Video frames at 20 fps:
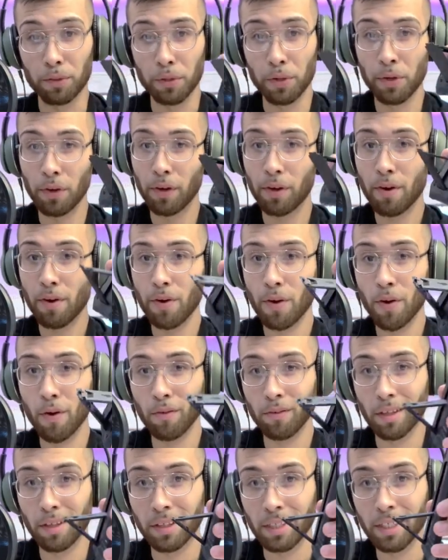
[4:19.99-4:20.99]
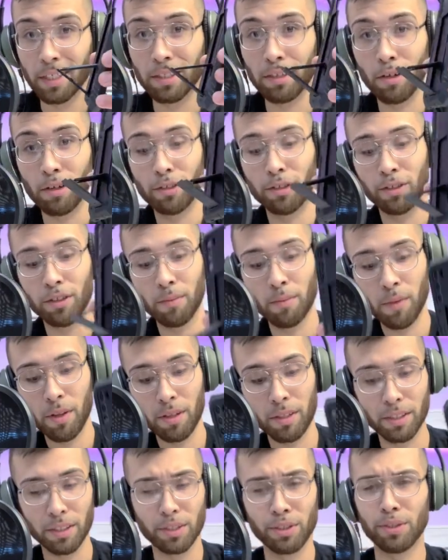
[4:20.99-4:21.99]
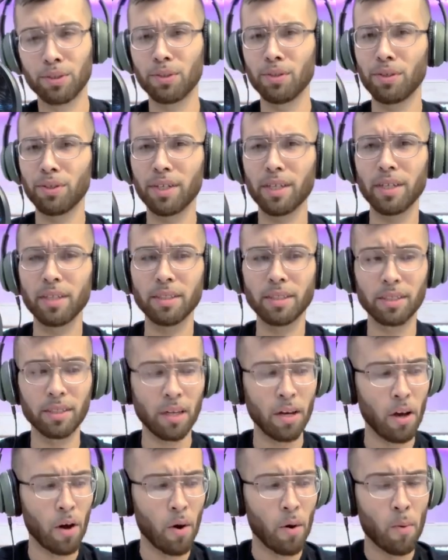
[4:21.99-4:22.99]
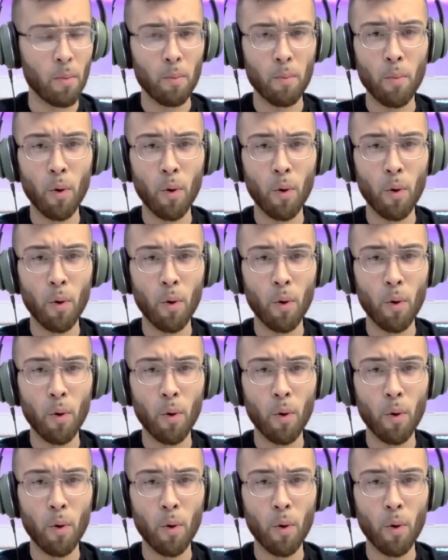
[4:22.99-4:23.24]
you're gonna know that these are some of the sturdiest,